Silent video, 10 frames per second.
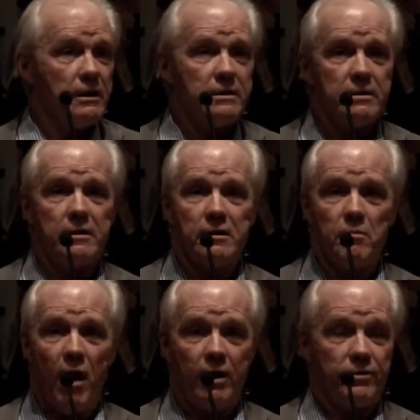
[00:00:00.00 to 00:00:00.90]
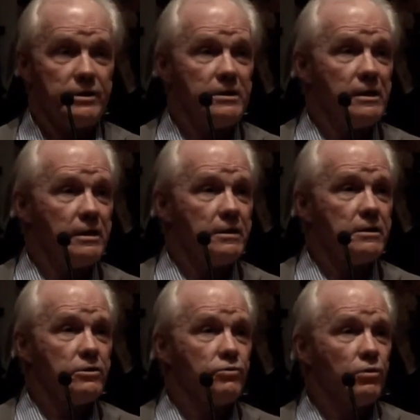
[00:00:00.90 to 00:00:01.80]
this is a democracy.
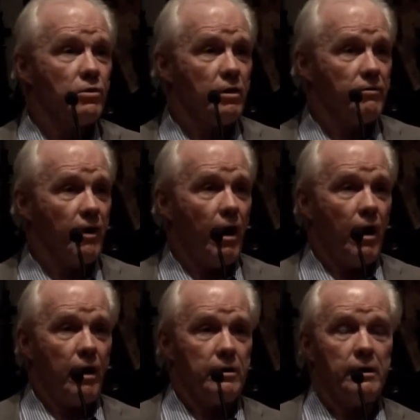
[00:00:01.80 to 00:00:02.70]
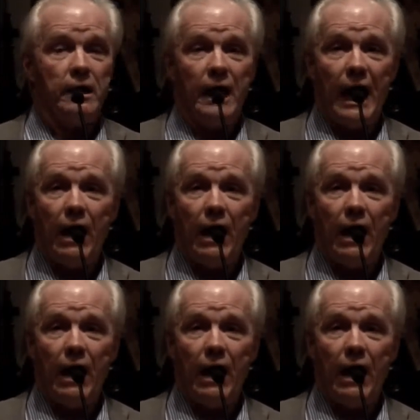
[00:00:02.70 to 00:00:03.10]
This is rule of law.